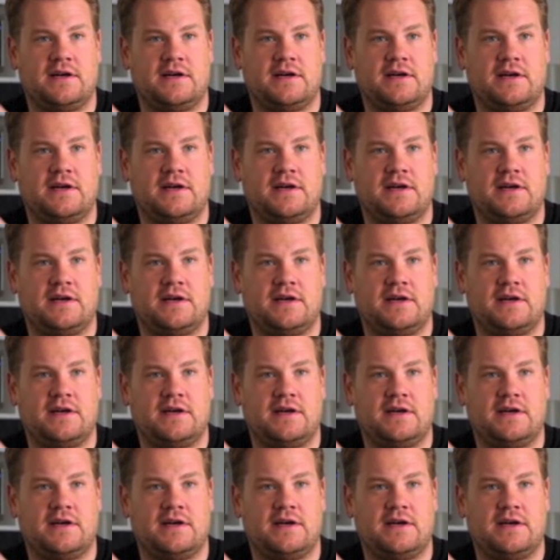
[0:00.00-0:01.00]

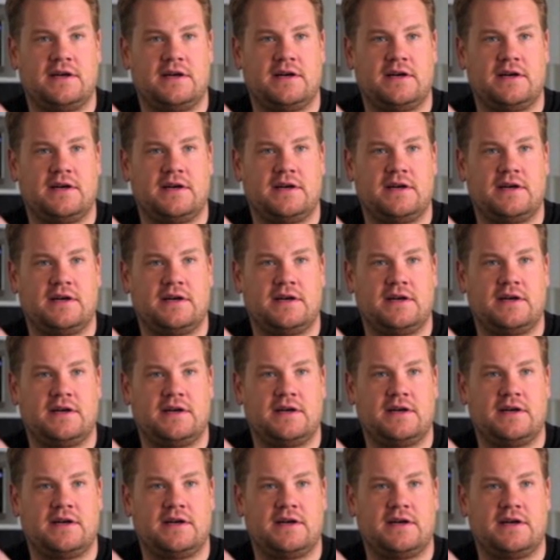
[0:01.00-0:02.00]

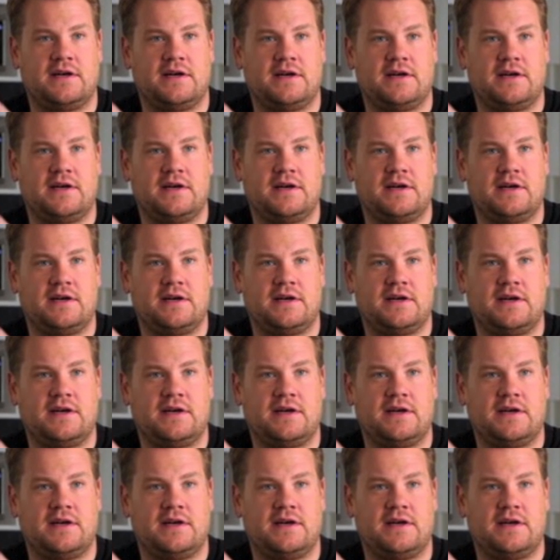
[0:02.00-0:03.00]

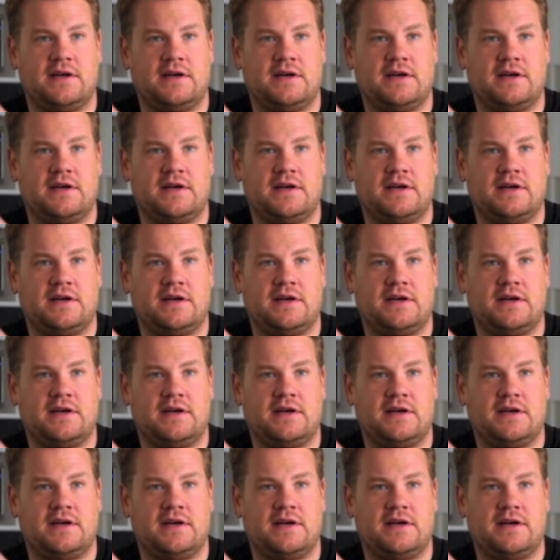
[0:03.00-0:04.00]

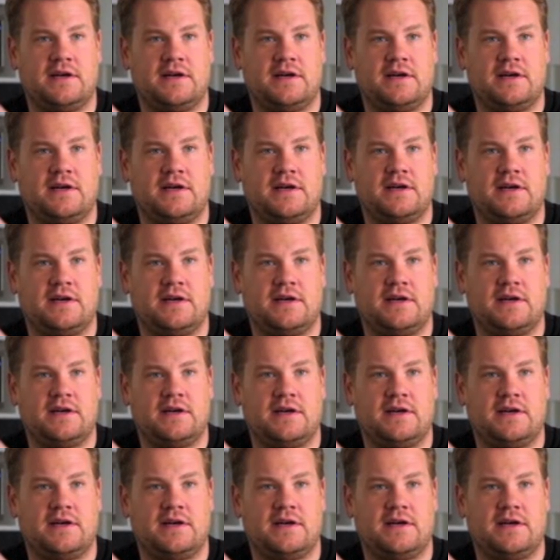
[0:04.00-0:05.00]

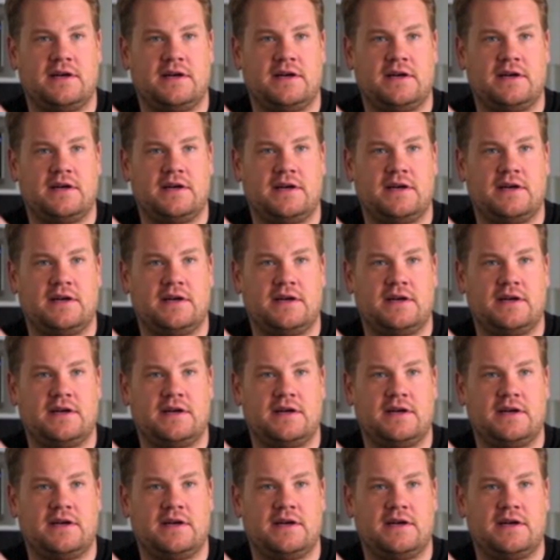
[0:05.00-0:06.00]

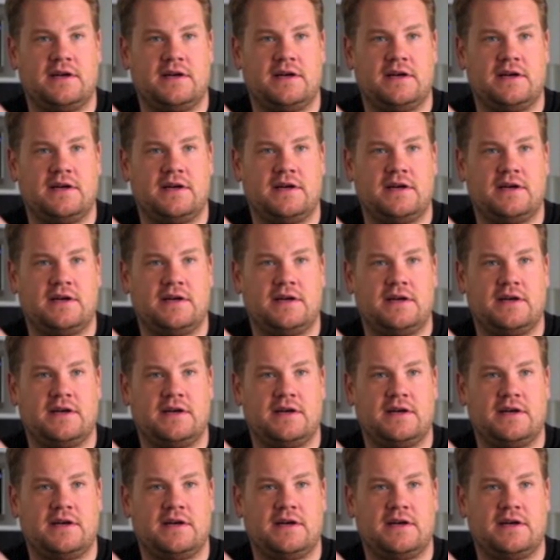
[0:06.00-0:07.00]

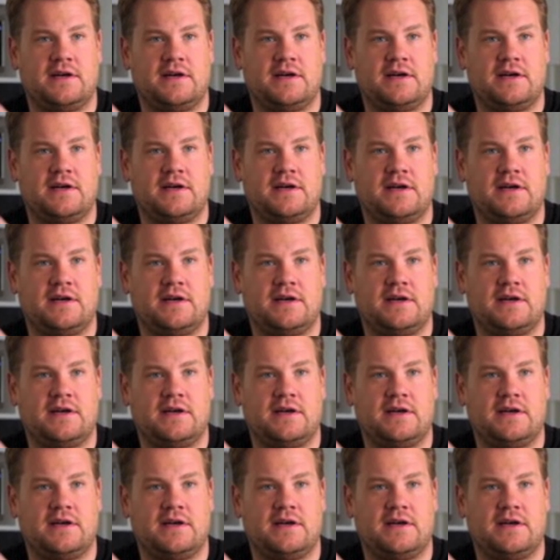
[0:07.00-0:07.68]
[no speech]